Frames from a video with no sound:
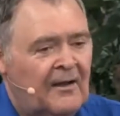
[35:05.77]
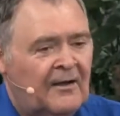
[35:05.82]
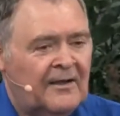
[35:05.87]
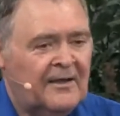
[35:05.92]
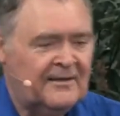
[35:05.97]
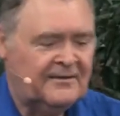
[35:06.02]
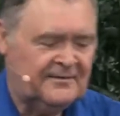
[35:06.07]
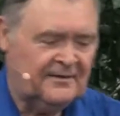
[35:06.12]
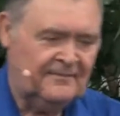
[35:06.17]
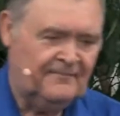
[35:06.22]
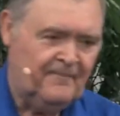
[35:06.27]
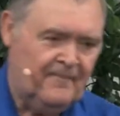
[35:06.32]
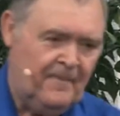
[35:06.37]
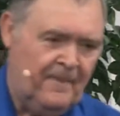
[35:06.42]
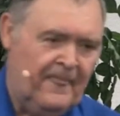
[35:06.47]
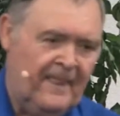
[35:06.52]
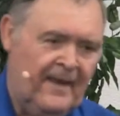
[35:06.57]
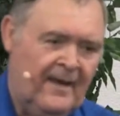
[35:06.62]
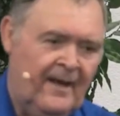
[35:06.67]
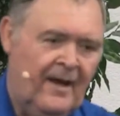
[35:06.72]
Listen,
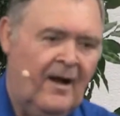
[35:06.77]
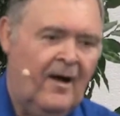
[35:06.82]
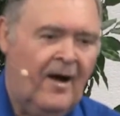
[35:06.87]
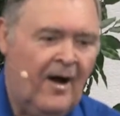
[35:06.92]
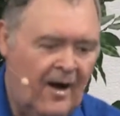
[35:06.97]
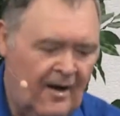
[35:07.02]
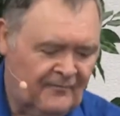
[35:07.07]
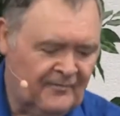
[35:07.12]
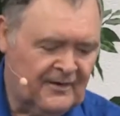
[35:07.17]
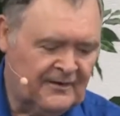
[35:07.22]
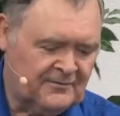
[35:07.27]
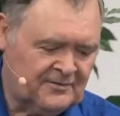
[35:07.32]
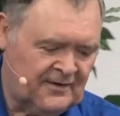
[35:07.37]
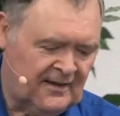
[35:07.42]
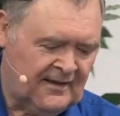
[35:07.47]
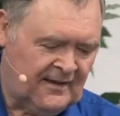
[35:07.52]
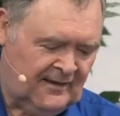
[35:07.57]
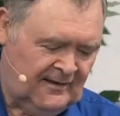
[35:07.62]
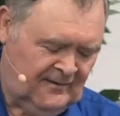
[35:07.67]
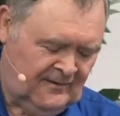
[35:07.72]

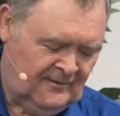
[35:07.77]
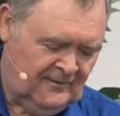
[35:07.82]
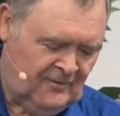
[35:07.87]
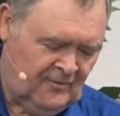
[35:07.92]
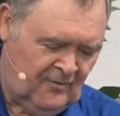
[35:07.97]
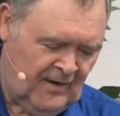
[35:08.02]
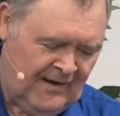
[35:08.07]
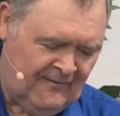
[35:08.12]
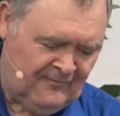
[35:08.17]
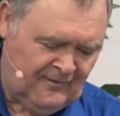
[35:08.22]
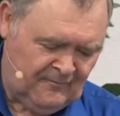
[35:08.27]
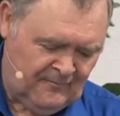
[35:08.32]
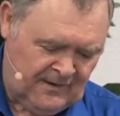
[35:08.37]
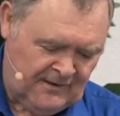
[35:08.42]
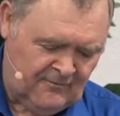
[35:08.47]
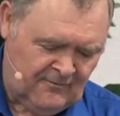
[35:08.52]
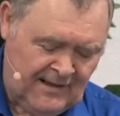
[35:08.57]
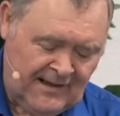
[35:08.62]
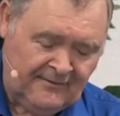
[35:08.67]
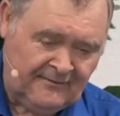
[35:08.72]
obviously, you haven't
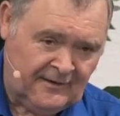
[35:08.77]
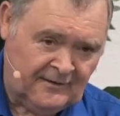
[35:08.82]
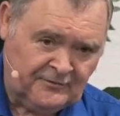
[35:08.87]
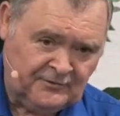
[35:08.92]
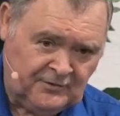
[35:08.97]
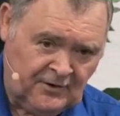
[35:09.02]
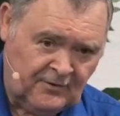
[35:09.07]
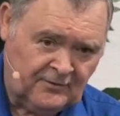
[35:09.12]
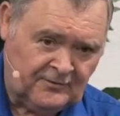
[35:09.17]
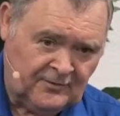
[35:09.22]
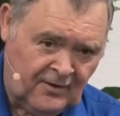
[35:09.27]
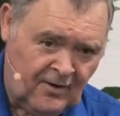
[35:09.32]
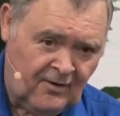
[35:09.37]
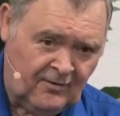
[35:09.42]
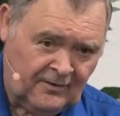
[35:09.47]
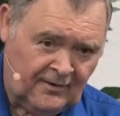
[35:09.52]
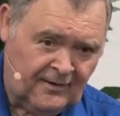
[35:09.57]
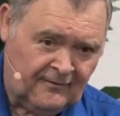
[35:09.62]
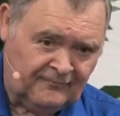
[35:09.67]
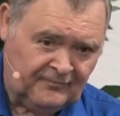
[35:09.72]
been around this church
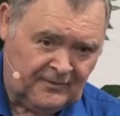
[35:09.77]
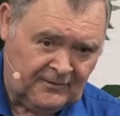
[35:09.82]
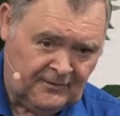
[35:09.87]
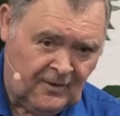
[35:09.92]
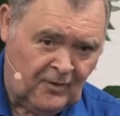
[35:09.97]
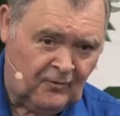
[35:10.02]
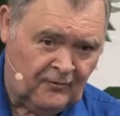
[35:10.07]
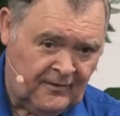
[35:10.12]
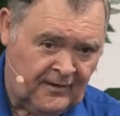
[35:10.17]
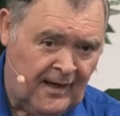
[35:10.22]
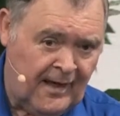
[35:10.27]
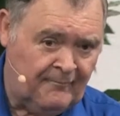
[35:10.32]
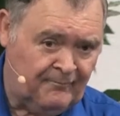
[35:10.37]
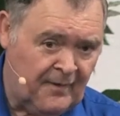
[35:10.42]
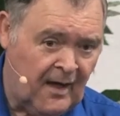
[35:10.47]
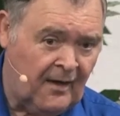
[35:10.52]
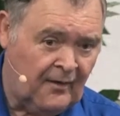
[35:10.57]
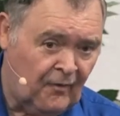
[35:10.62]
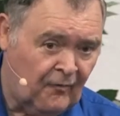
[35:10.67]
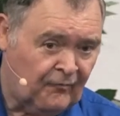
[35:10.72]
long enough to know that I'm
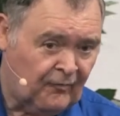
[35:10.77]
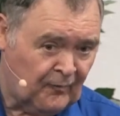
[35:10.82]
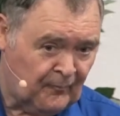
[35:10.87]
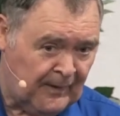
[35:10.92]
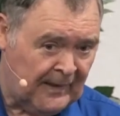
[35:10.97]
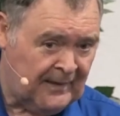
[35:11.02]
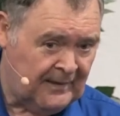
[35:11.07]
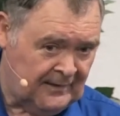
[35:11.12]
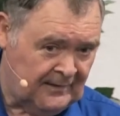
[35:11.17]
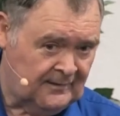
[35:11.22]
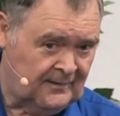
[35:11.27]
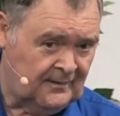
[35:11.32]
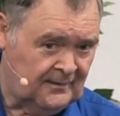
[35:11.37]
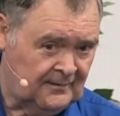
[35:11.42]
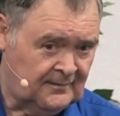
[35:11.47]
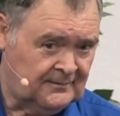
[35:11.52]
not overpaid.